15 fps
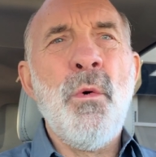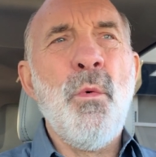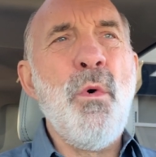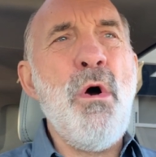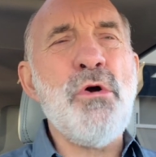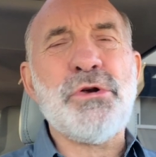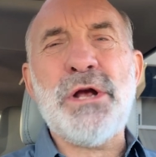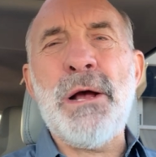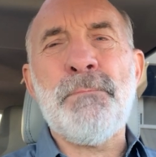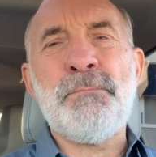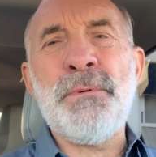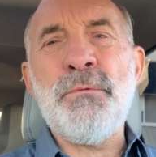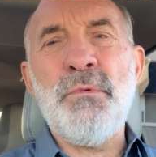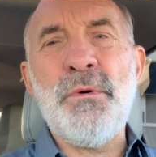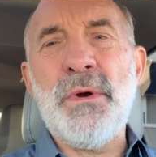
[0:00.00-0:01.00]
Woke
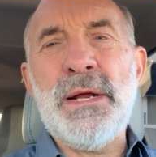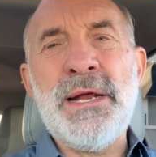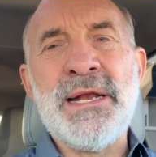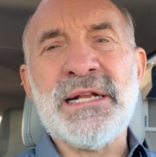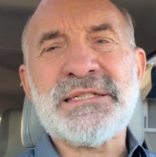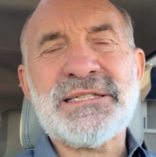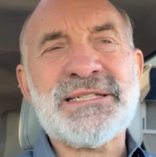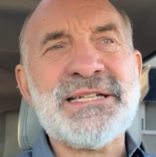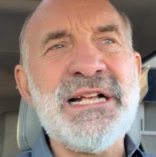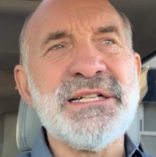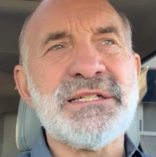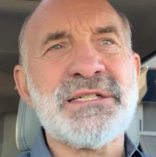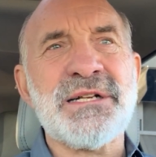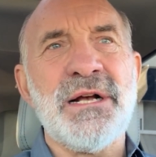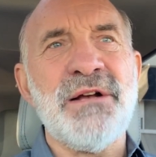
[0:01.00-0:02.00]
up in a
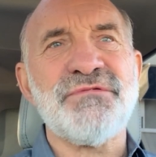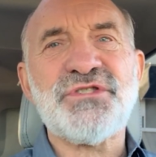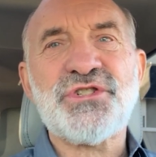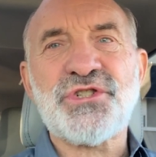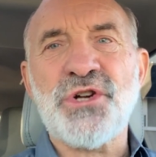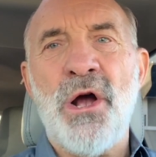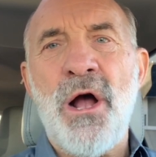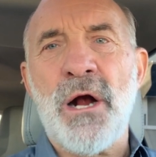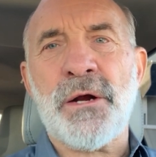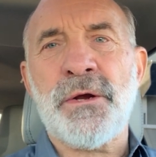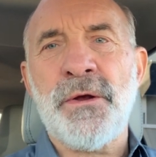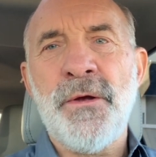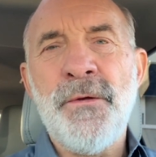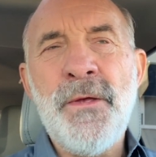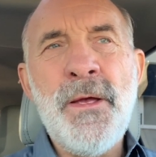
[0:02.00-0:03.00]
sense of
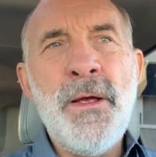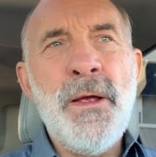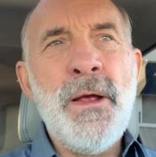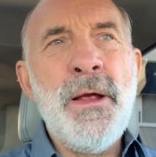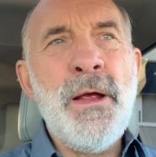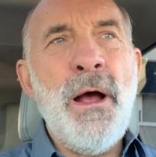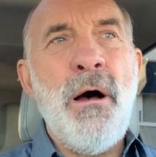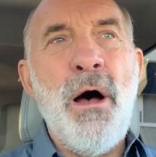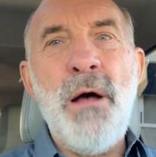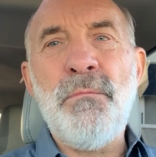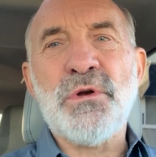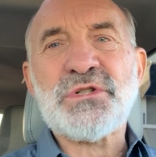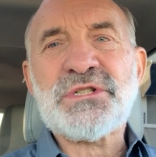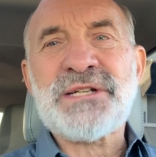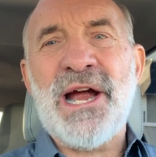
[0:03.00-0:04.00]
shock,
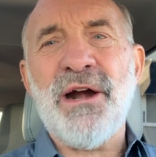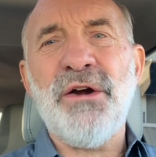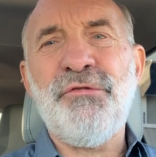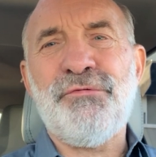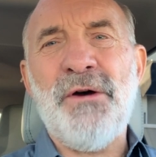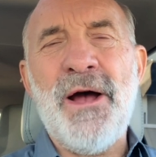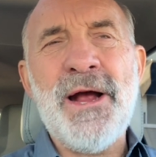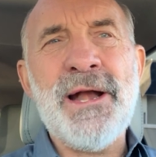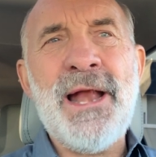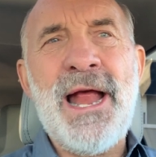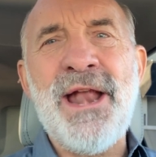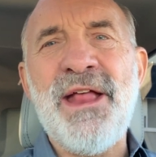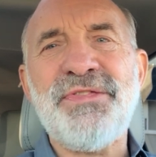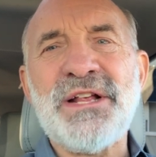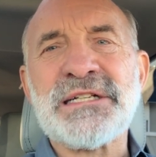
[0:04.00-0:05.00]
almost terrified
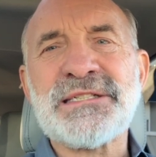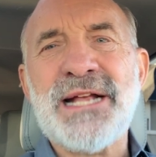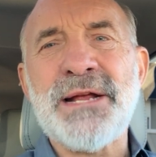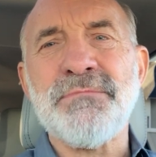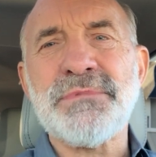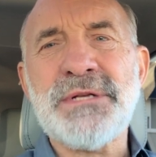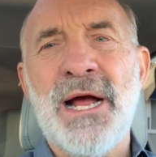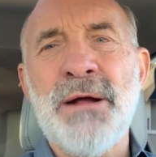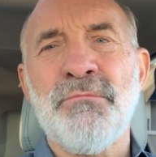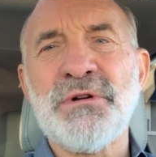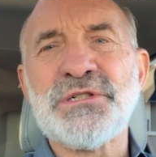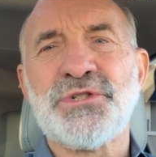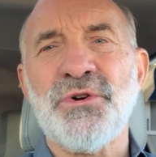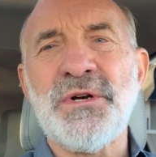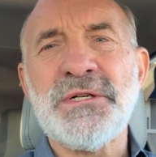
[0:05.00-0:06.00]
and at the same time
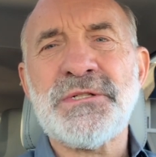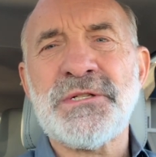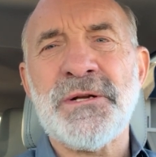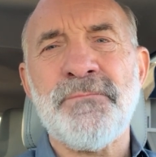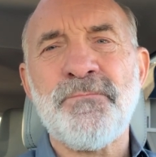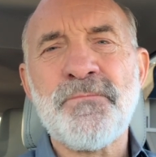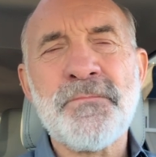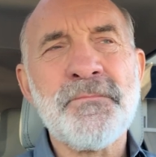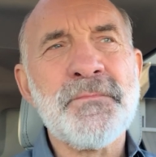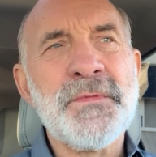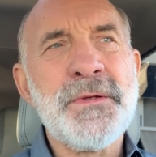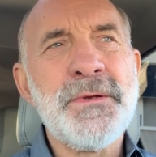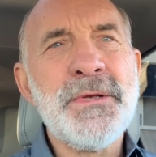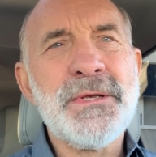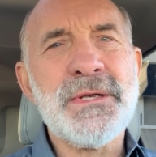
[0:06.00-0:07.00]
rejoicing.
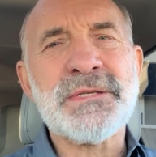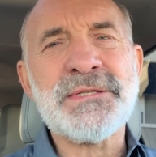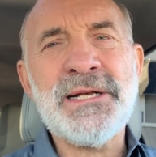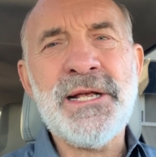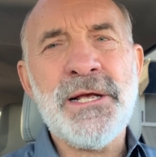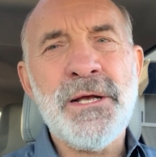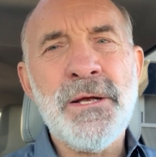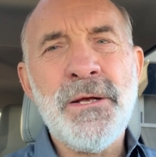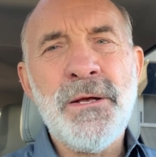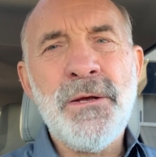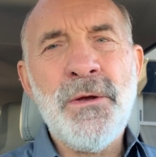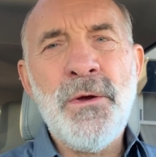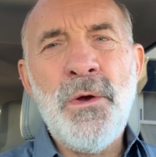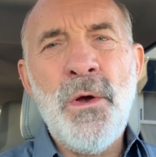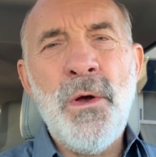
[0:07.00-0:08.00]
You see,
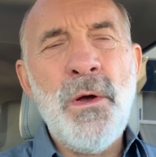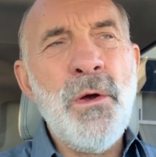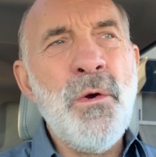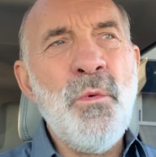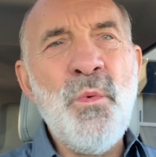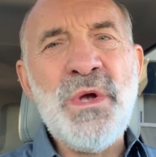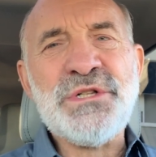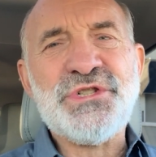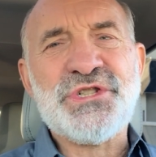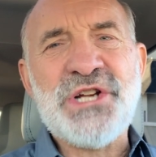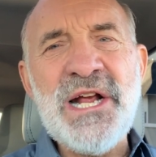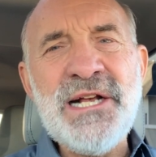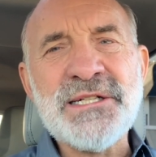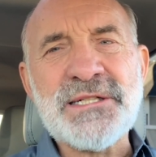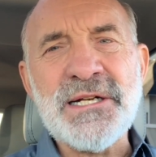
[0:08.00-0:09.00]
when
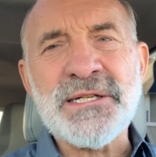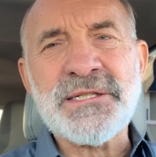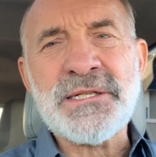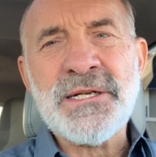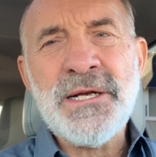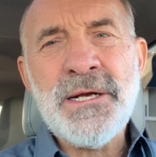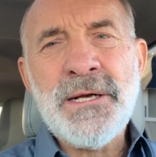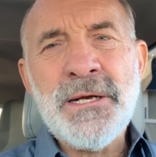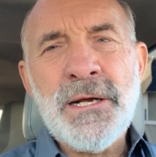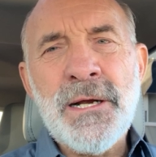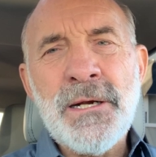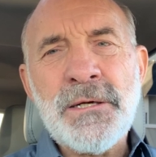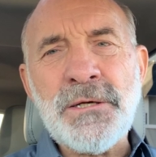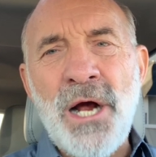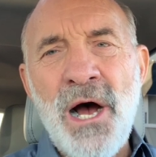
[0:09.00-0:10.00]
Jesus
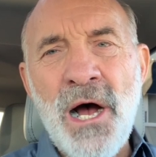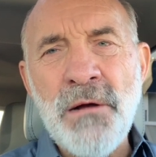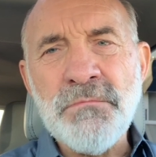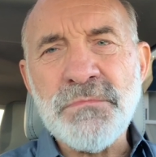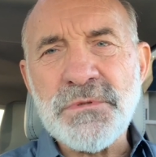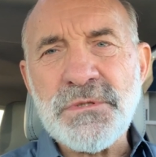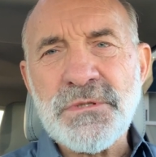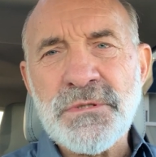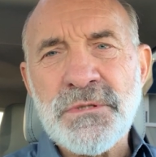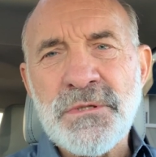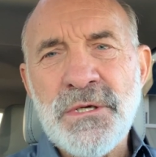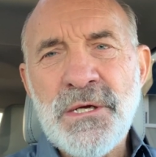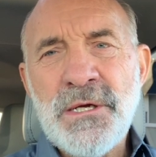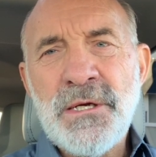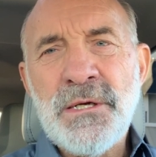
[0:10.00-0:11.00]

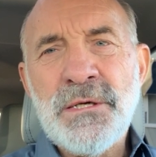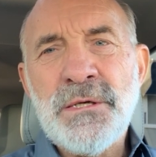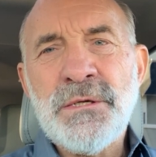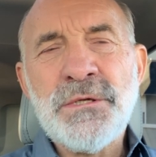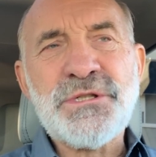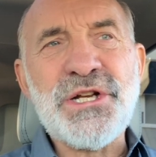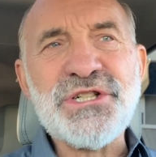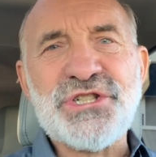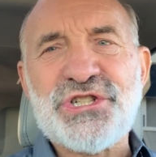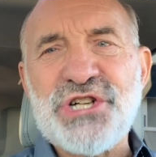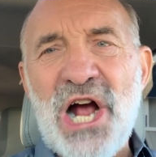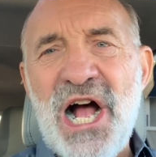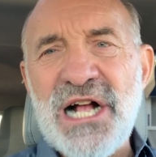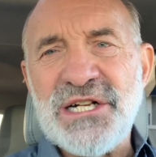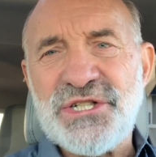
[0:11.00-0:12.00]
comes to
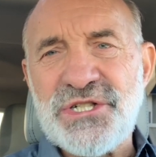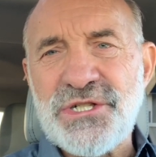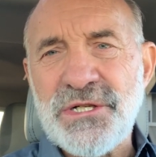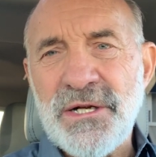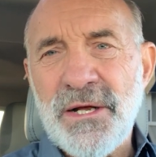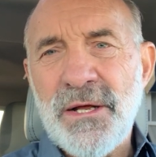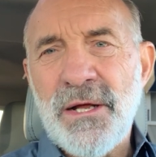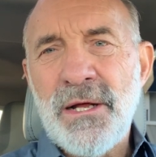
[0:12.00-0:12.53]
judge